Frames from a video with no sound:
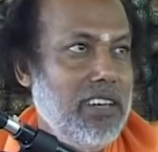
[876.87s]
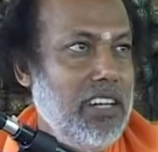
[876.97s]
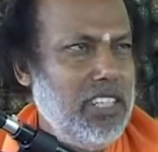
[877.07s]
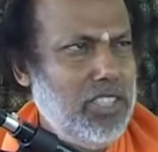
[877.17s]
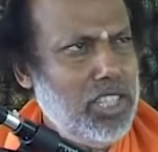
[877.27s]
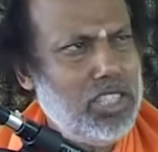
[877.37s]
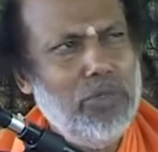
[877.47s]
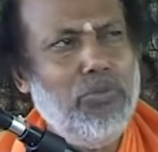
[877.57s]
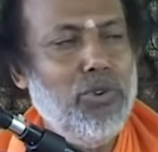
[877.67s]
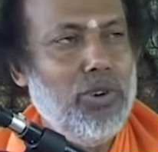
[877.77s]
Richest
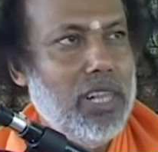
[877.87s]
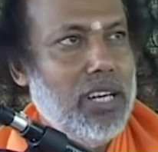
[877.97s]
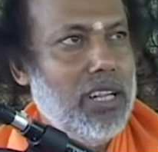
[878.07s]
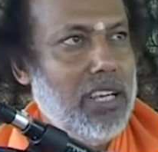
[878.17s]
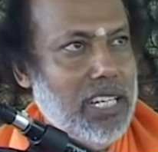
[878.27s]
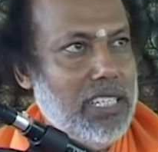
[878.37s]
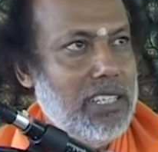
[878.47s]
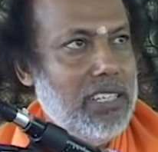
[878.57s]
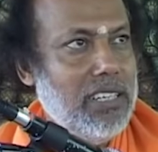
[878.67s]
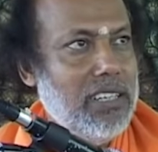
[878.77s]
food, right?
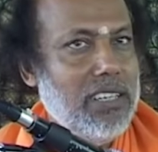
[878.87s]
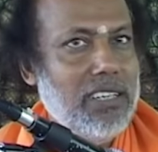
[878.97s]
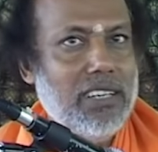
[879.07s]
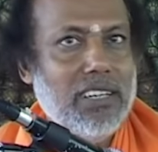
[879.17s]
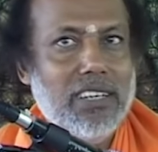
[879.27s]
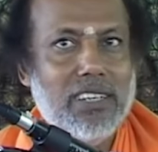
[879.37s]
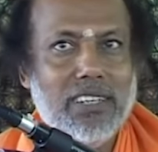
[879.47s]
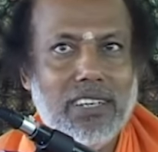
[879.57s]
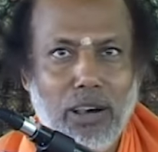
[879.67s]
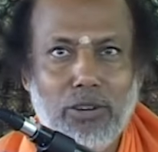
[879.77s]

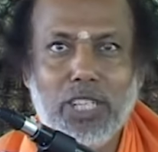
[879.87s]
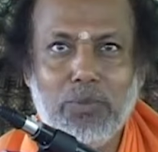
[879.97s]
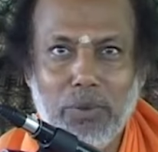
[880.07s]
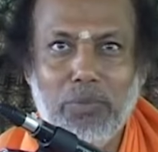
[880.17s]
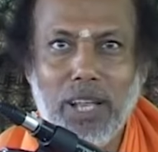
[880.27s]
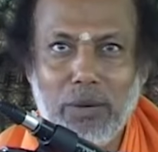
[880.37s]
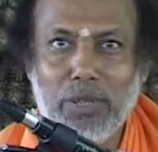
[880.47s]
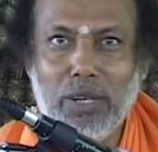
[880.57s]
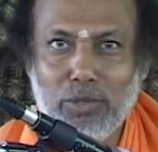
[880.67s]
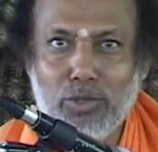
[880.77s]
Nowadays people are
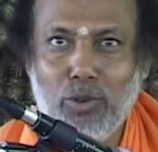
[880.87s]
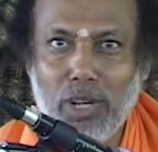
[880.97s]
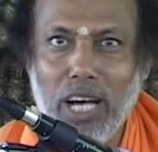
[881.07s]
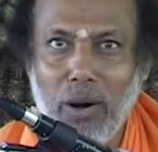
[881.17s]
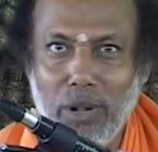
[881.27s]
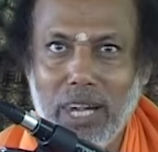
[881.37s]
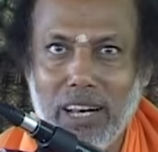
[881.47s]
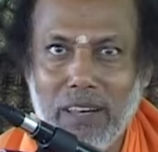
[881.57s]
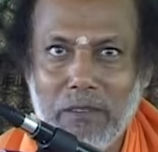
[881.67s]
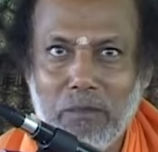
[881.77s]
becoming slowly aware.